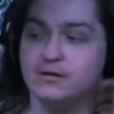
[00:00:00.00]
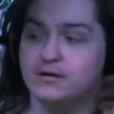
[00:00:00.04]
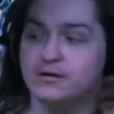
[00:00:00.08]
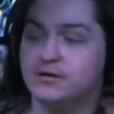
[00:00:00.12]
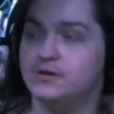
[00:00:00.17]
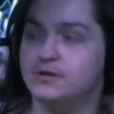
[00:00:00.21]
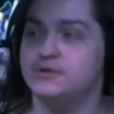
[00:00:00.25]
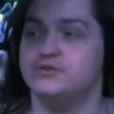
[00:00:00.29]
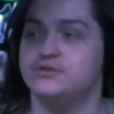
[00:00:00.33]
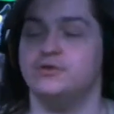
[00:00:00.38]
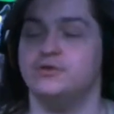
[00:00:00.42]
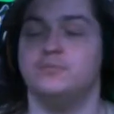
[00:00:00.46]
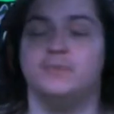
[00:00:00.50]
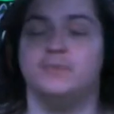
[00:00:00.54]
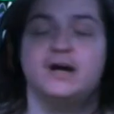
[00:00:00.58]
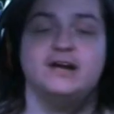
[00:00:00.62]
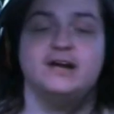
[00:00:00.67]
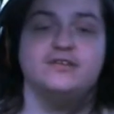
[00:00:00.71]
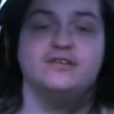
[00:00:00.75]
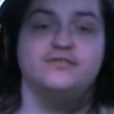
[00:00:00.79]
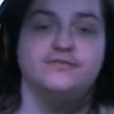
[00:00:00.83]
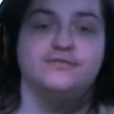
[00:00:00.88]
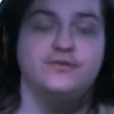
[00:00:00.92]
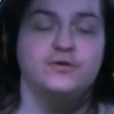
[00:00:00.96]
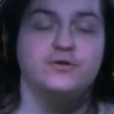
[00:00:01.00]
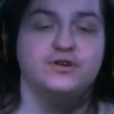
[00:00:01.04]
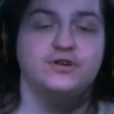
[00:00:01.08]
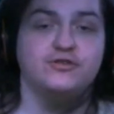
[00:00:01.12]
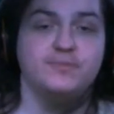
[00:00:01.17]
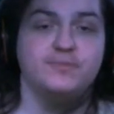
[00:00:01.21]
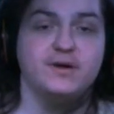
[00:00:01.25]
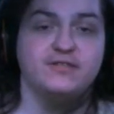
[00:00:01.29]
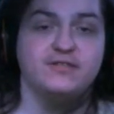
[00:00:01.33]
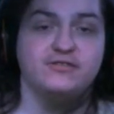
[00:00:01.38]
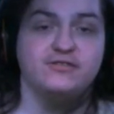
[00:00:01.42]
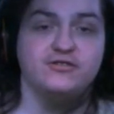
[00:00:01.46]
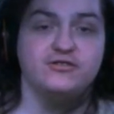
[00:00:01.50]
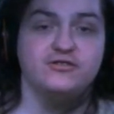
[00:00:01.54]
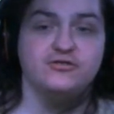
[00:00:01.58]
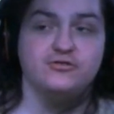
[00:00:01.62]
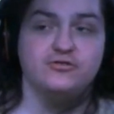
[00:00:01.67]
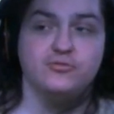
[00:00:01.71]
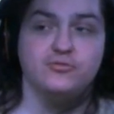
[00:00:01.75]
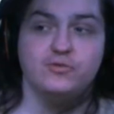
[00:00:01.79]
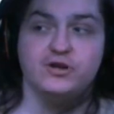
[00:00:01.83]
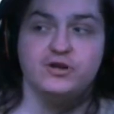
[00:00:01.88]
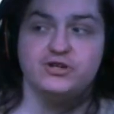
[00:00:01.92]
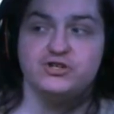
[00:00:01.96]
So minus food expenses,
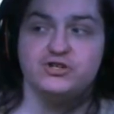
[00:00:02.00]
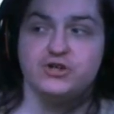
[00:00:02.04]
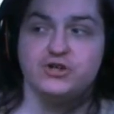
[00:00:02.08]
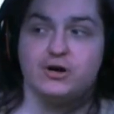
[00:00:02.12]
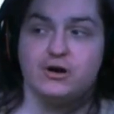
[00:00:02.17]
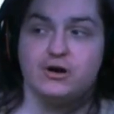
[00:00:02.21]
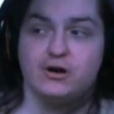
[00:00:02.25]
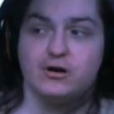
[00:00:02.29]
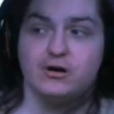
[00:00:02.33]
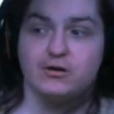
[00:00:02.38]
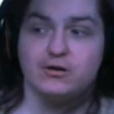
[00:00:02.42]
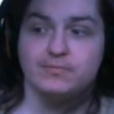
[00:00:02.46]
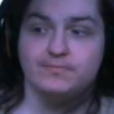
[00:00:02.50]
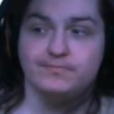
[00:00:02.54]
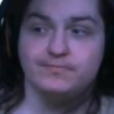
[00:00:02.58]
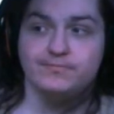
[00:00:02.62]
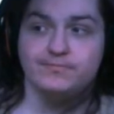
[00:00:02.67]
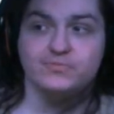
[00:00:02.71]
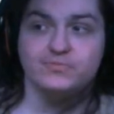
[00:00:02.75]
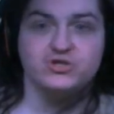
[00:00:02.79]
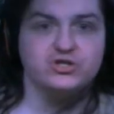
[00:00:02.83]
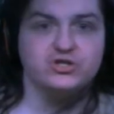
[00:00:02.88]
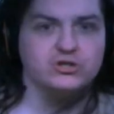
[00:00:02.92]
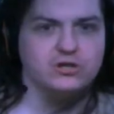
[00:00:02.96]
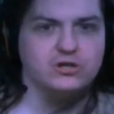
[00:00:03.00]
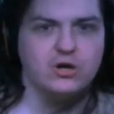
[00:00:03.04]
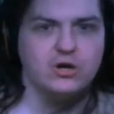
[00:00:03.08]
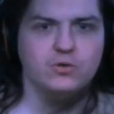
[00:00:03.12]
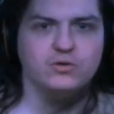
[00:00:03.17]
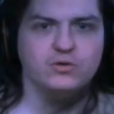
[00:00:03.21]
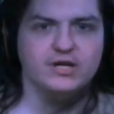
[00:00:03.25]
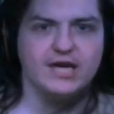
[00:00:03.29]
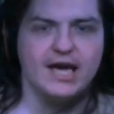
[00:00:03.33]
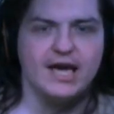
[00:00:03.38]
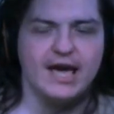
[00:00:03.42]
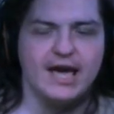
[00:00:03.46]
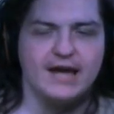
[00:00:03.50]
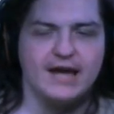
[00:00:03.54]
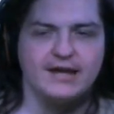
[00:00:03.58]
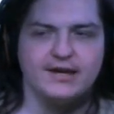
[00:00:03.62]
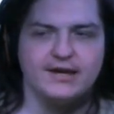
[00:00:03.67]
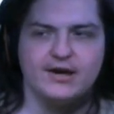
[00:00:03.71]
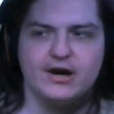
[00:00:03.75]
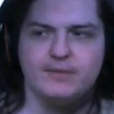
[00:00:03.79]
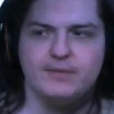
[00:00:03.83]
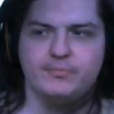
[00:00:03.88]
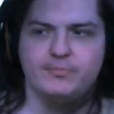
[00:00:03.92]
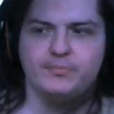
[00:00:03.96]
which are slowly adding
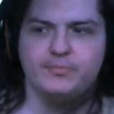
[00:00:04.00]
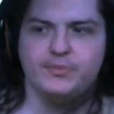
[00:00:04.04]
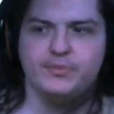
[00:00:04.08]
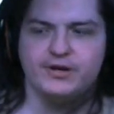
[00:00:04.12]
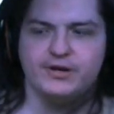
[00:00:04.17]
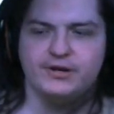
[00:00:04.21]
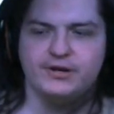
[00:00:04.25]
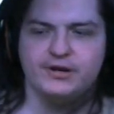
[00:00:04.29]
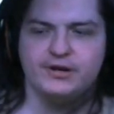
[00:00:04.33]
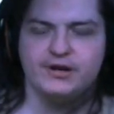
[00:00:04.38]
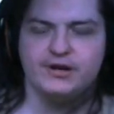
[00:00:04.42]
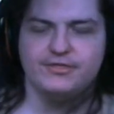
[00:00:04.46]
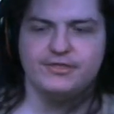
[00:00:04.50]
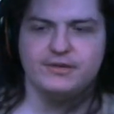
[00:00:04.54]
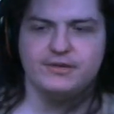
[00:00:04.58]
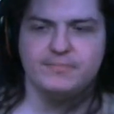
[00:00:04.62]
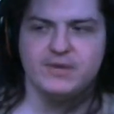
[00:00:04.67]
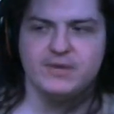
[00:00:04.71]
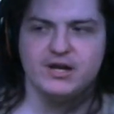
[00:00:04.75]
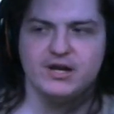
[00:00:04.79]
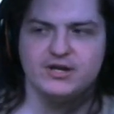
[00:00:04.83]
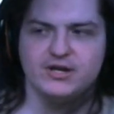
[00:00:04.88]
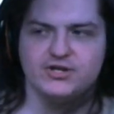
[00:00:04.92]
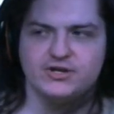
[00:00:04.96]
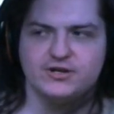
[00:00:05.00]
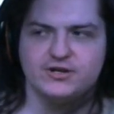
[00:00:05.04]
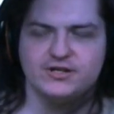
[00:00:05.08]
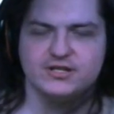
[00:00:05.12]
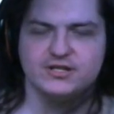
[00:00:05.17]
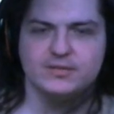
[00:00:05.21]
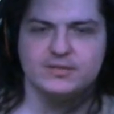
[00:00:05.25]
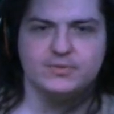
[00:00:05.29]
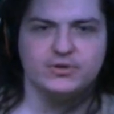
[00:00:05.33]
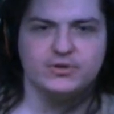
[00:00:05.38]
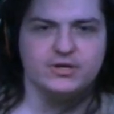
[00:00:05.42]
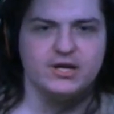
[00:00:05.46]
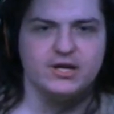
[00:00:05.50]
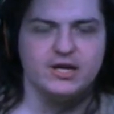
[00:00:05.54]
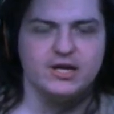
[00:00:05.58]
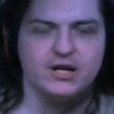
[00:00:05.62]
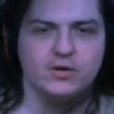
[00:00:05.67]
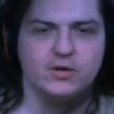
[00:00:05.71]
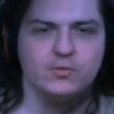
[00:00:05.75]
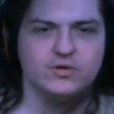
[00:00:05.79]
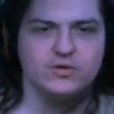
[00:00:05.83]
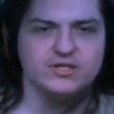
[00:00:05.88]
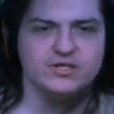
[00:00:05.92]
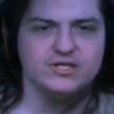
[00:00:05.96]
up, but nothing major because I'm only
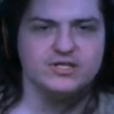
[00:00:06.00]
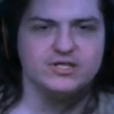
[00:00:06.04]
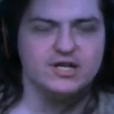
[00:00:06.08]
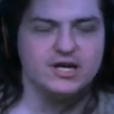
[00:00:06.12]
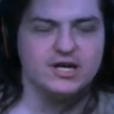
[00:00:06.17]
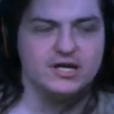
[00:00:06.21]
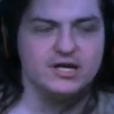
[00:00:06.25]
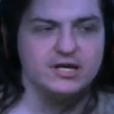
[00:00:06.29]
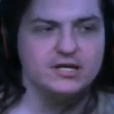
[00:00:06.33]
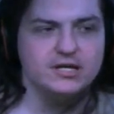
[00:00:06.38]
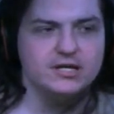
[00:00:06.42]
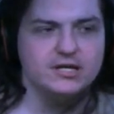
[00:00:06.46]
eating once a day.